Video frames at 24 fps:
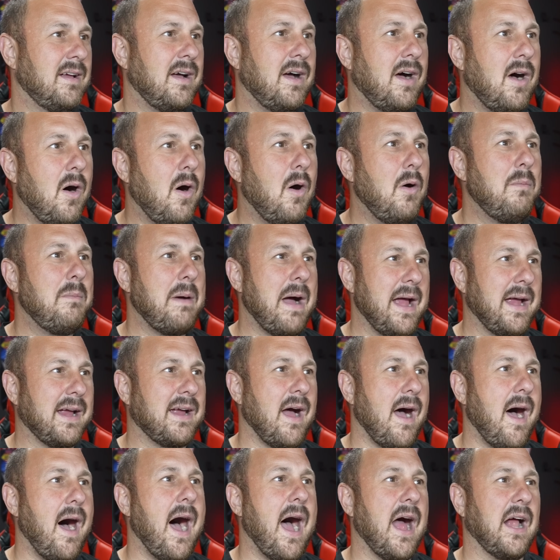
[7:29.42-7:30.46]
Oh my
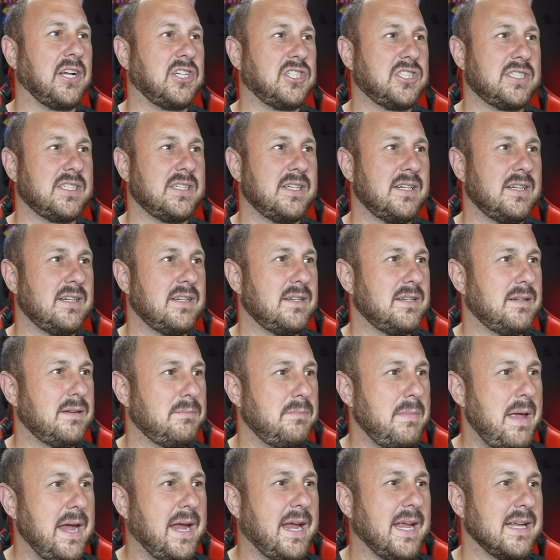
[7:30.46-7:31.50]
gosh,
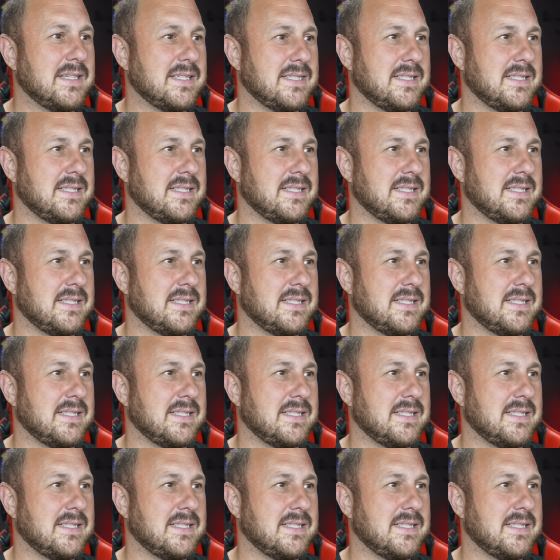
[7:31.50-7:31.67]
make it